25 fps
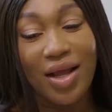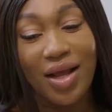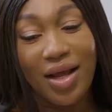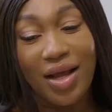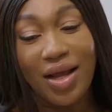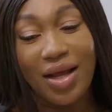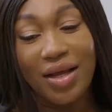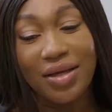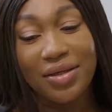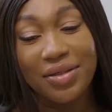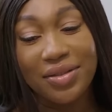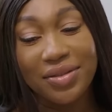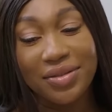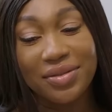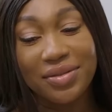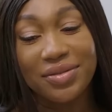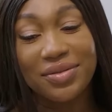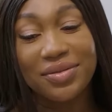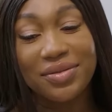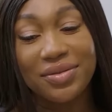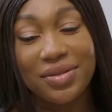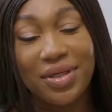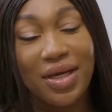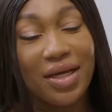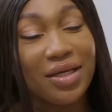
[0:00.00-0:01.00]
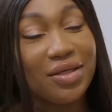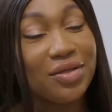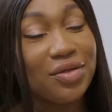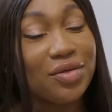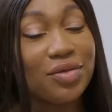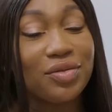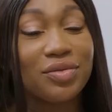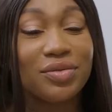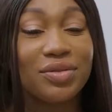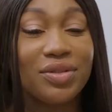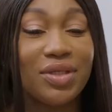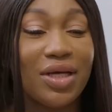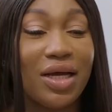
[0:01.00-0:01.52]
I
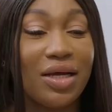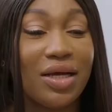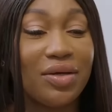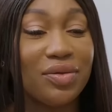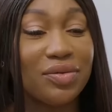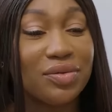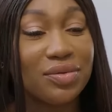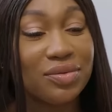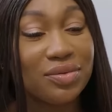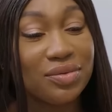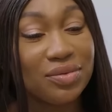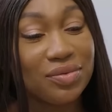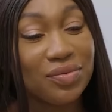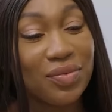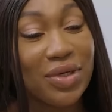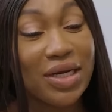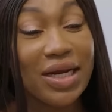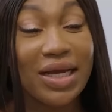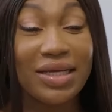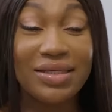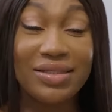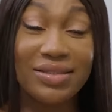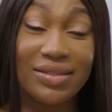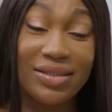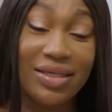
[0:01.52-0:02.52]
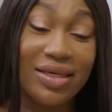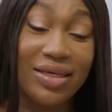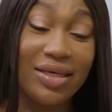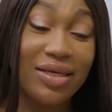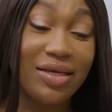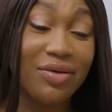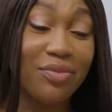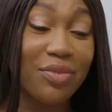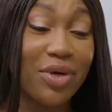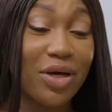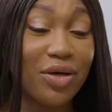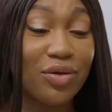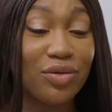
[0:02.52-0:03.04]
could. When I see
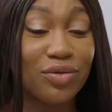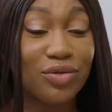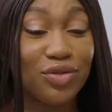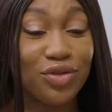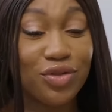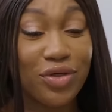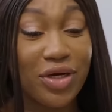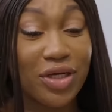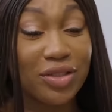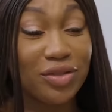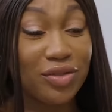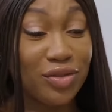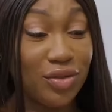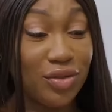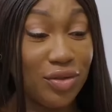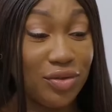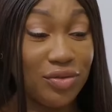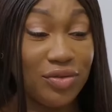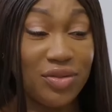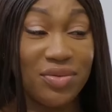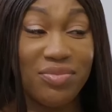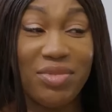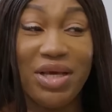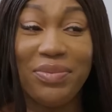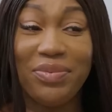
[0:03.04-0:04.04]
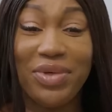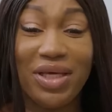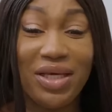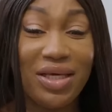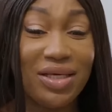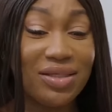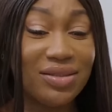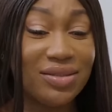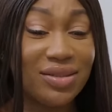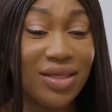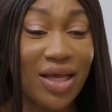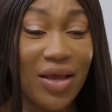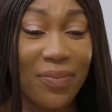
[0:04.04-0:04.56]
him, I'll try and talk to him. Maybe
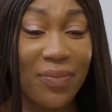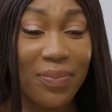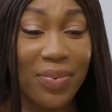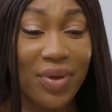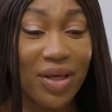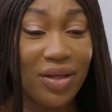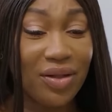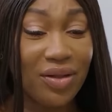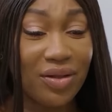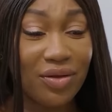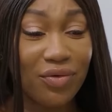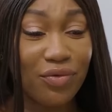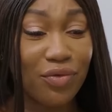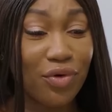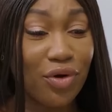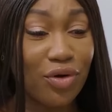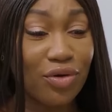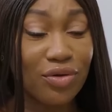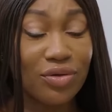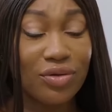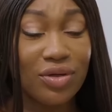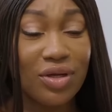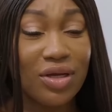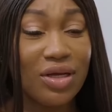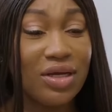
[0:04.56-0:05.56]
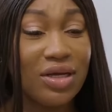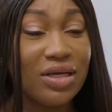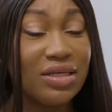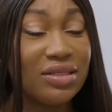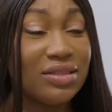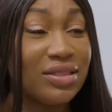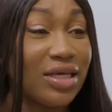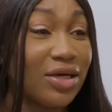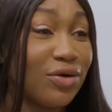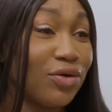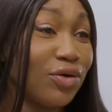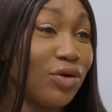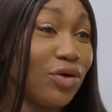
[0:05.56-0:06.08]
he's keeping the wrong
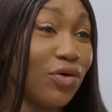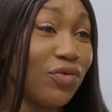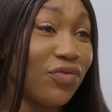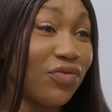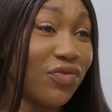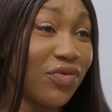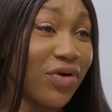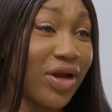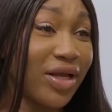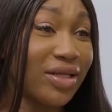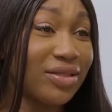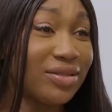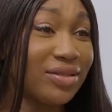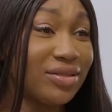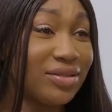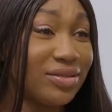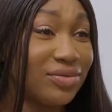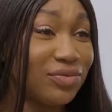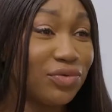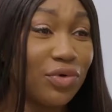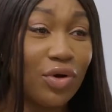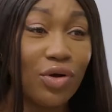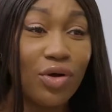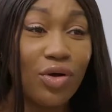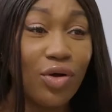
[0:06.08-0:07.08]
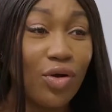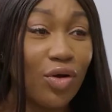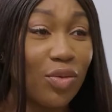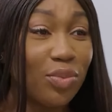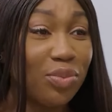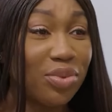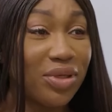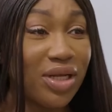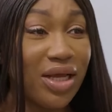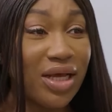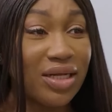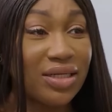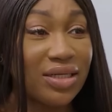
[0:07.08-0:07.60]
circle of friends, wrong
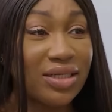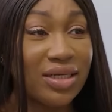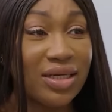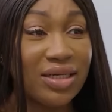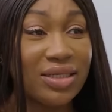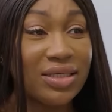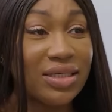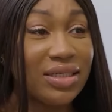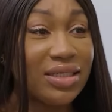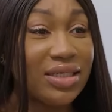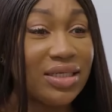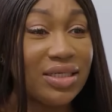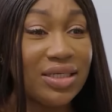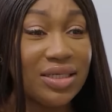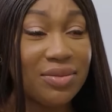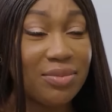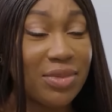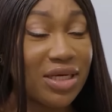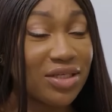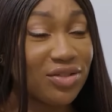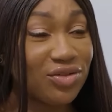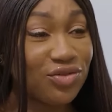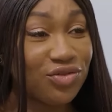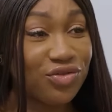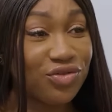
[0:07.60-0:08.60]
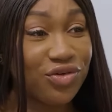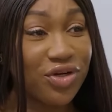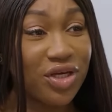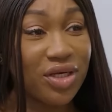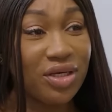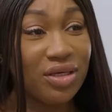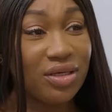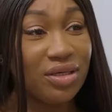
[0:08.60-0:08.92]
company, and they are leading him astray.